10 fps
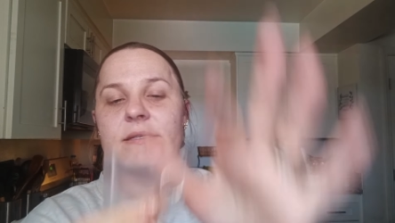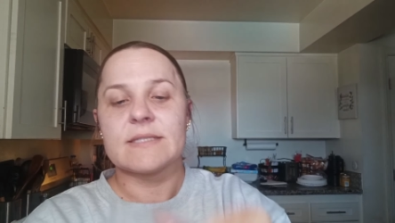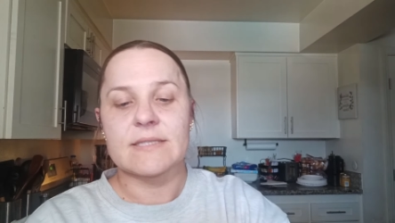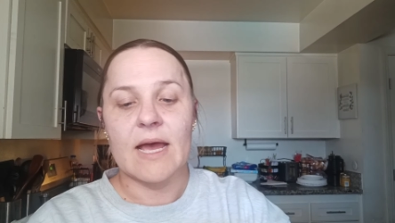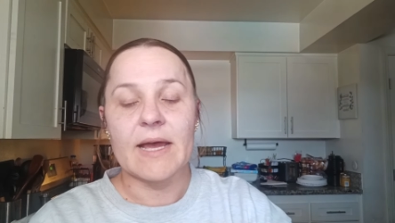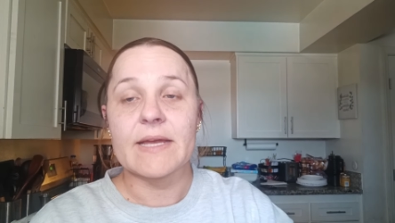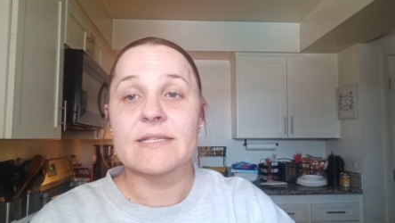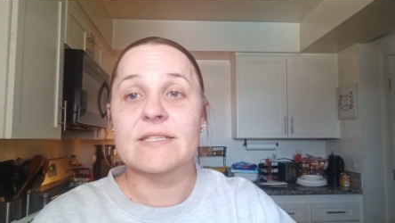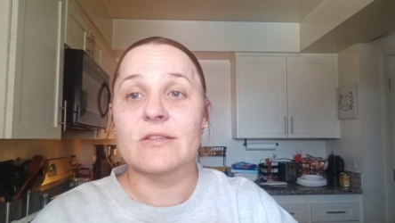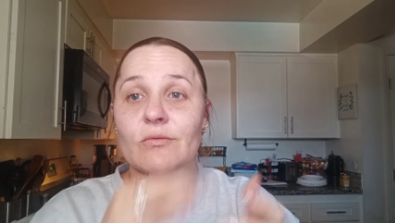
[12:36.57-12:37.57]

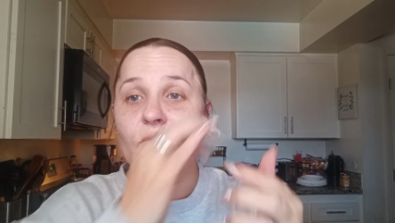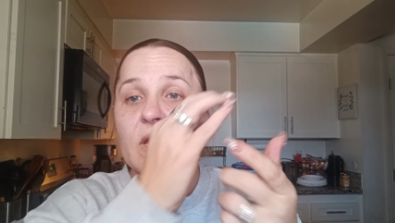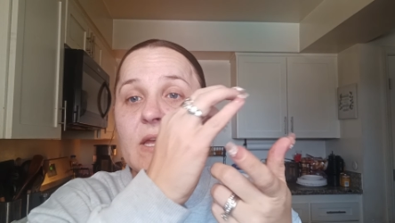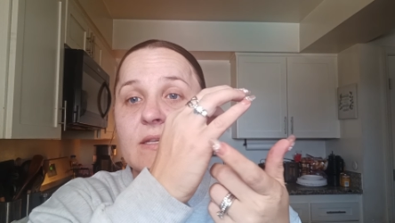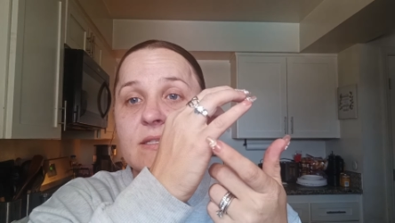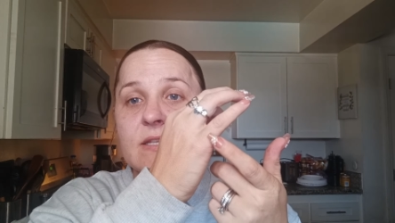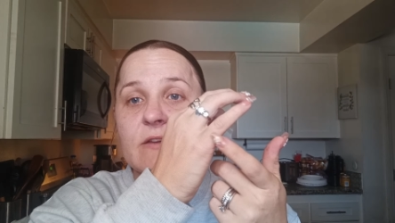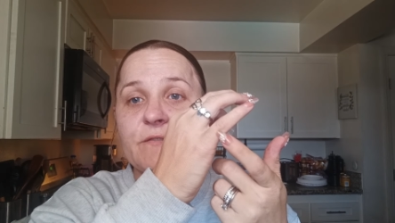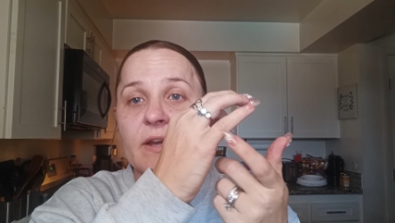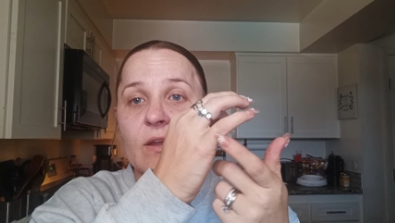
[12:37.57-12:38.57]
size 3 to see
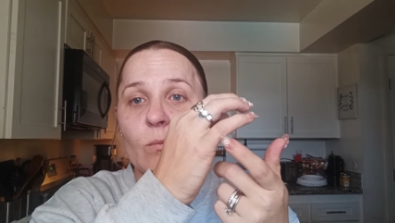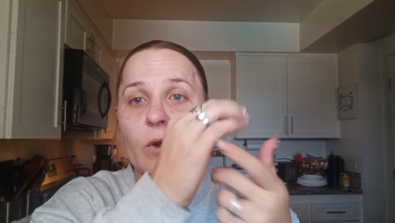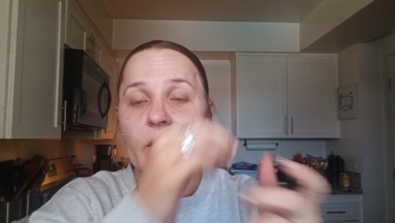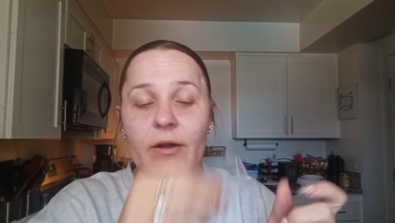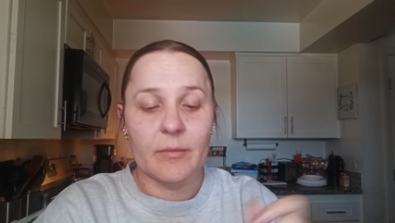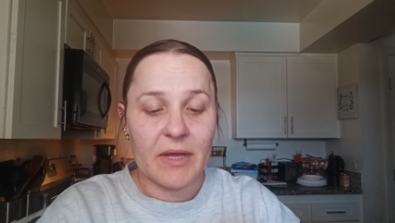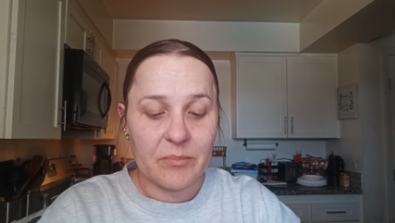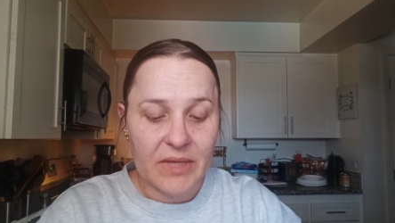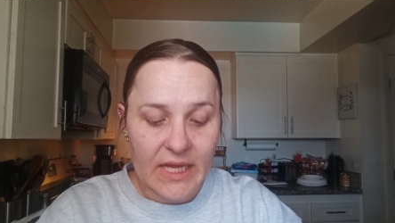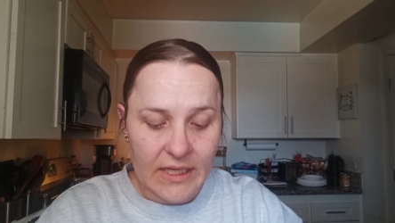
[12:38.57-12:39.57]
if I can wear it on my
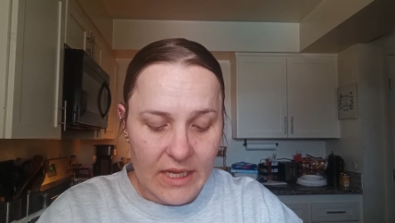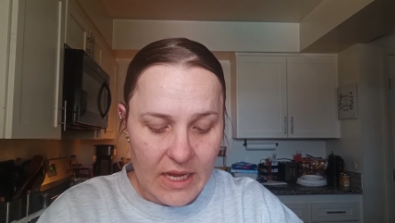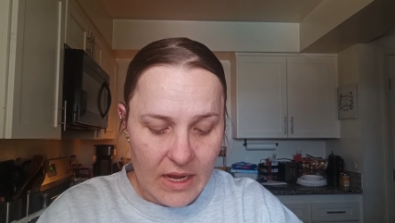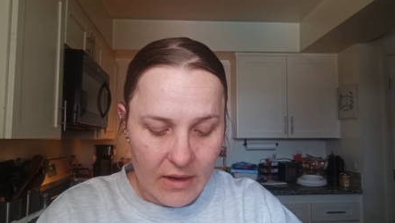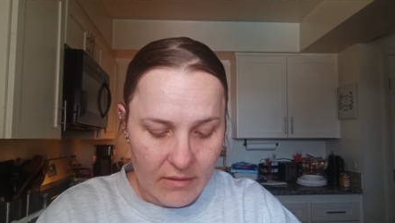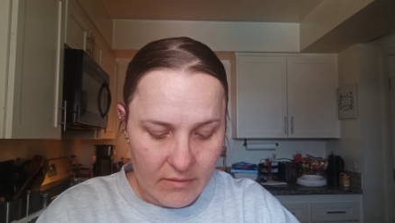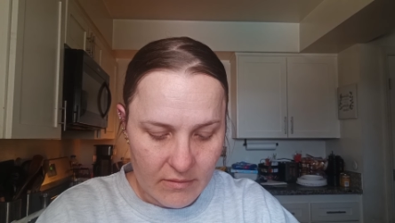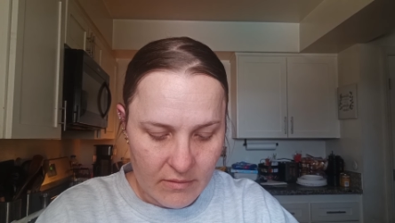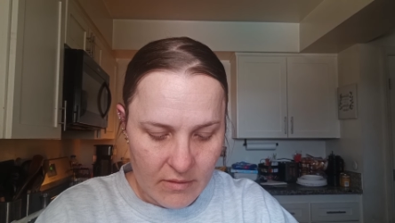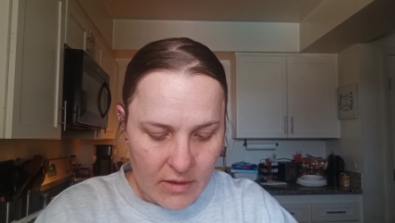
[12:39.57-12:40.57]
pinky.
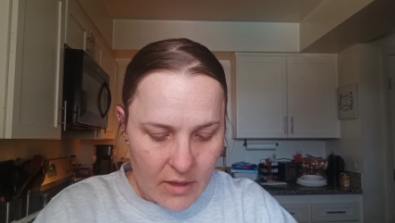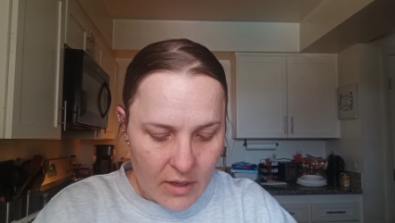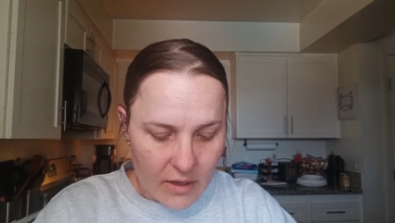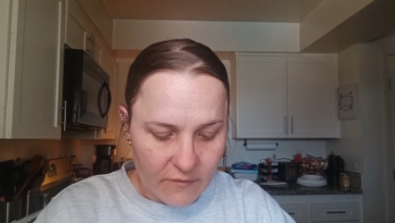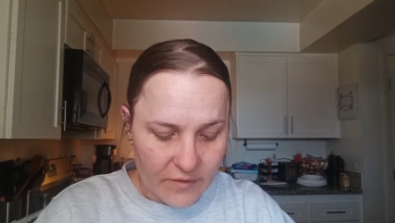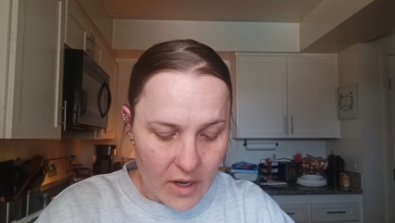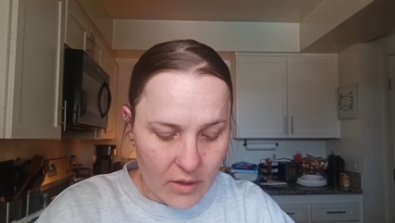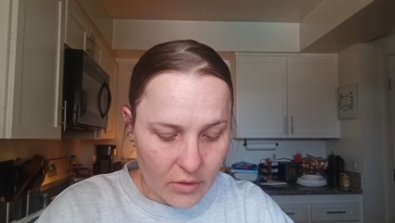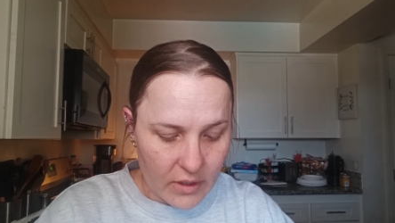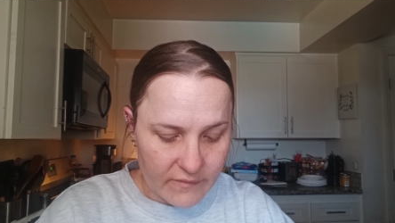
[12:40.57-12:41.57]
If not,
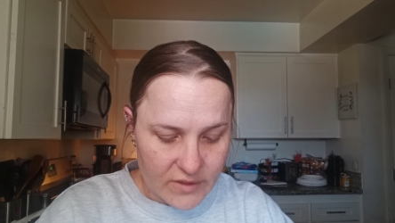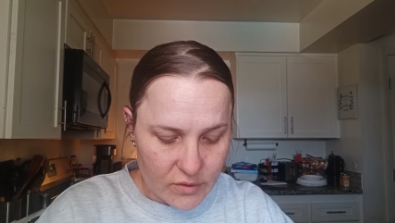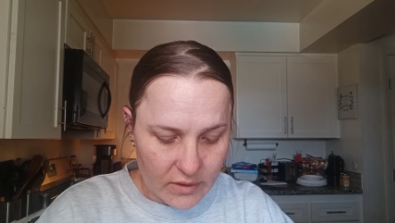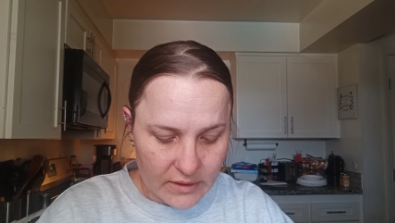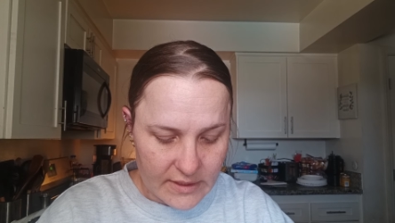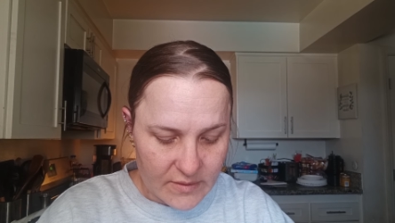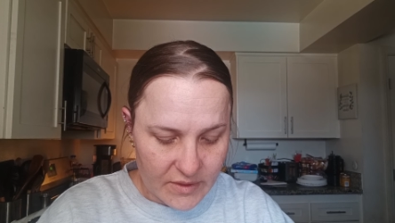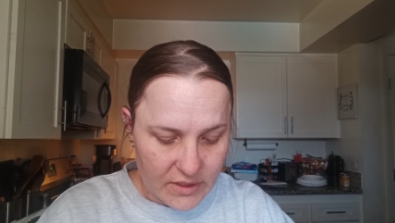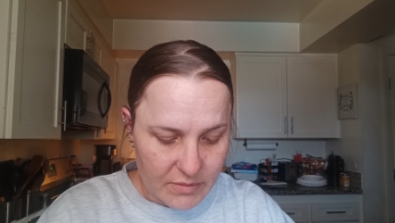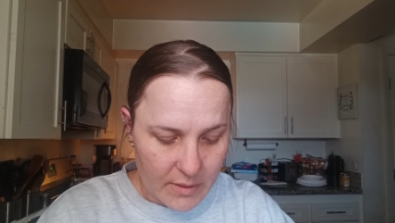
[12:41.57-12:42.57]
I'll give it to
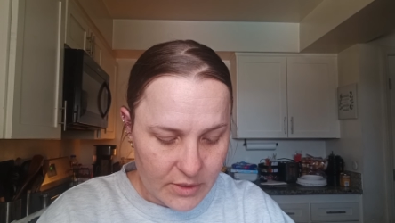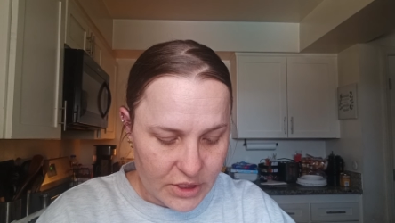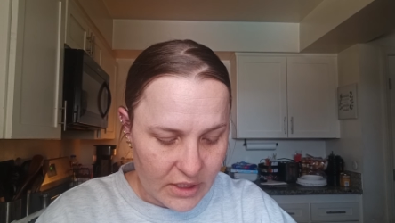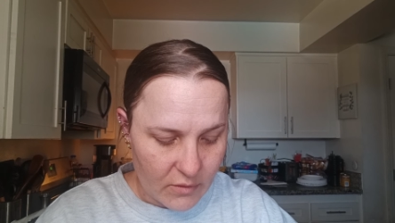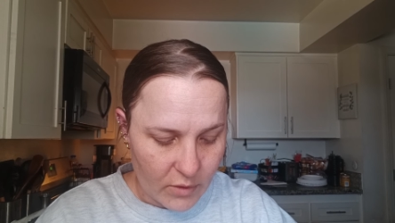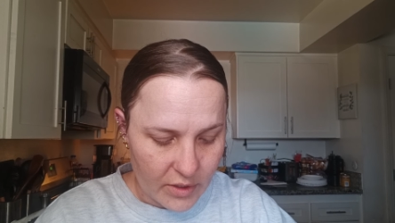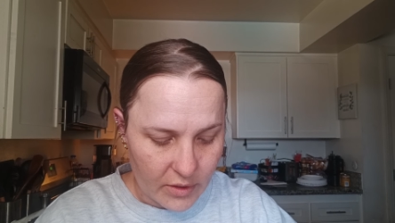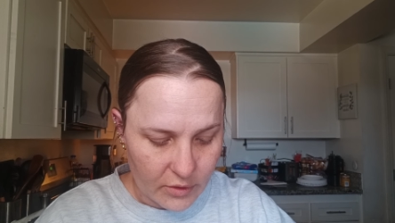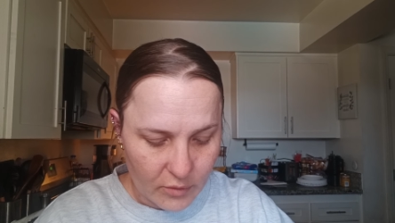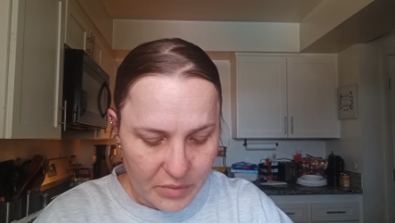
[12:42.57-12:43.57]
Elizabeth. Maybe she can wear it
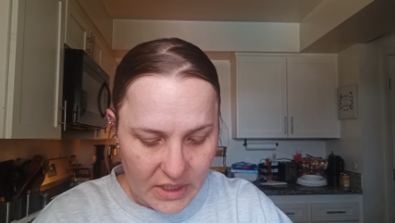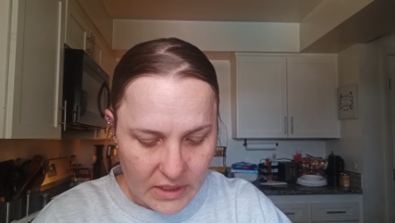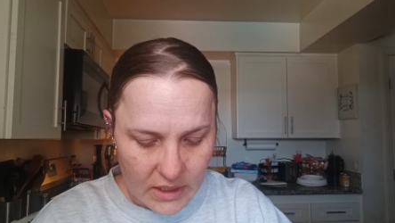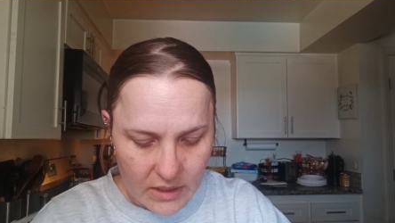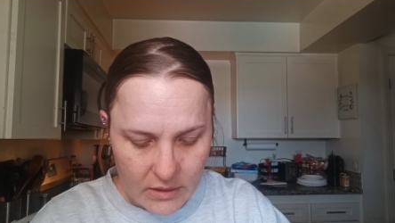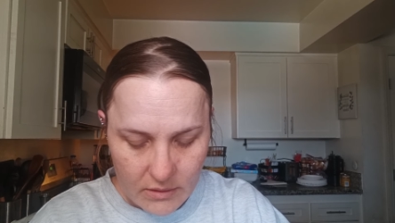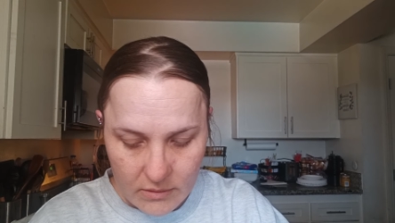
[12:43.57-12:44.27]
on her pinky.